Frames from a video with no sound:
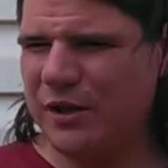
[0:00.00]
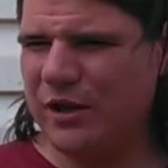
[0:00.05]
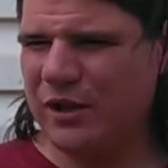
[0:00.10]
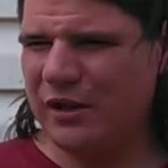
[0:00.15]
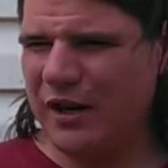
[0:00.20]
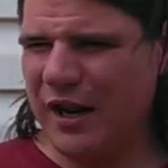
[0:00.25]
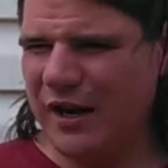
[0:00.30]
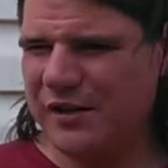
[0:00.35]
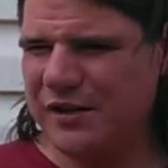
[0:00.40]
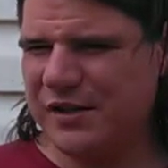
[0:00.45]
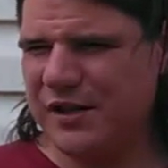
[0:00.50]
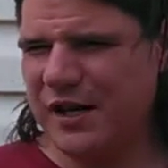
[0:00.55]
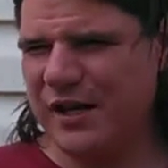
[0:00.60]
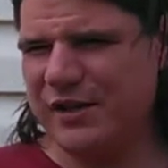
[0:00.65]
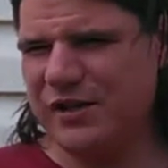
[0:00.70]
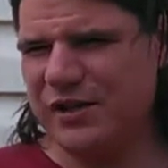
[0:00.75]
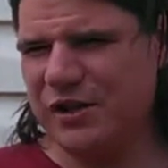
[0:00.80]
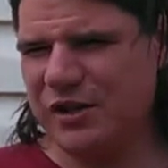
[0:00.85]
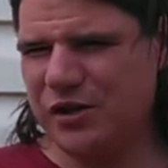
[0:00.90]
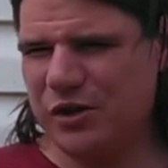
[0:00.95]
the United
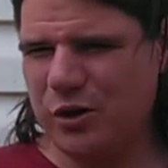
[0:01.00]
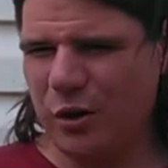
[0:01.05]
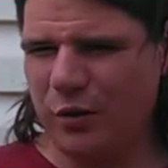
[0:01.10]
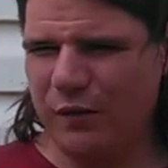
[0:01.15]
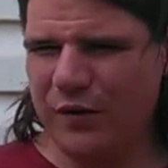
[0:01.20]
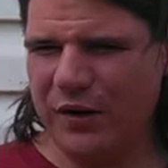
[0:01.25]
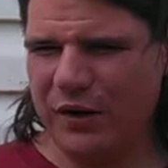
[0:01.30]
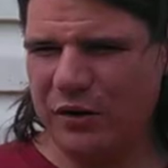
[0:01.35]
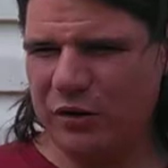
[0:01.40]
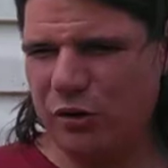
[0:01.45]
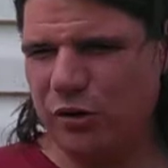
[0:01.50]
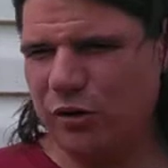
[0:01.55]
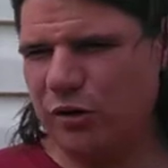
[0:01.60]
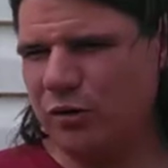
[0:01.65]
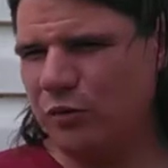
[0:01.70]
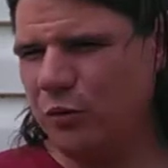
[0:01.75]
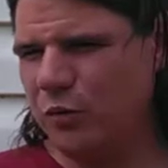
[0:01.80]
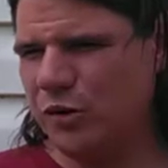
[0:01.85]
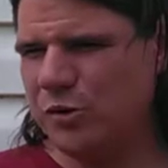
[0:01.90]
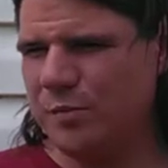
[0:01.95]
States and the Soviet
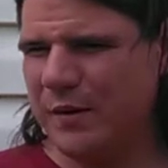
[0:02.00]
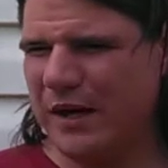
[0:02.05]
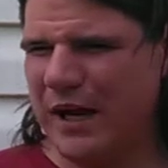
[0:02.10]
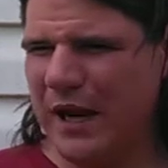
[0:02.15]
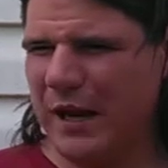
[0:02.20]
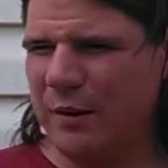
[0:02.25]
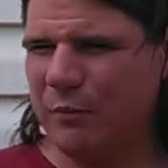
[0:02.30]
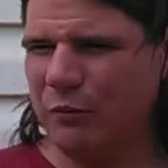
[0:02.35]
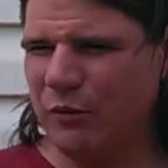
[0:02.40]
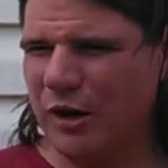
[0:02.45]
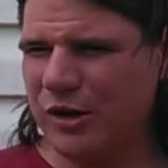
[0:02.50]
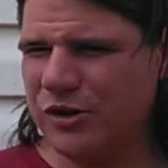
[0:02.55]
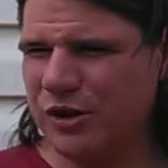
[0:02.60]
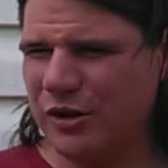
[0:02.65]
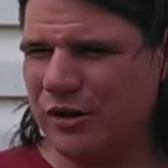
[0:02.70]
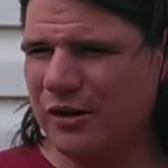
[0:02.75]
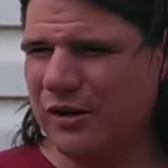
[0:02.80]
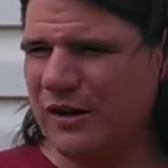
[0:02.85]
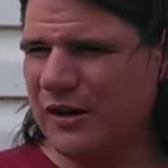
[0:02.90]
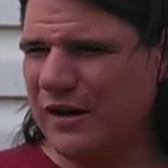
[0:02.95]
Union, which became
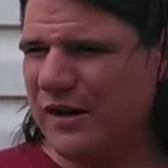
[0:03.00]
Russia,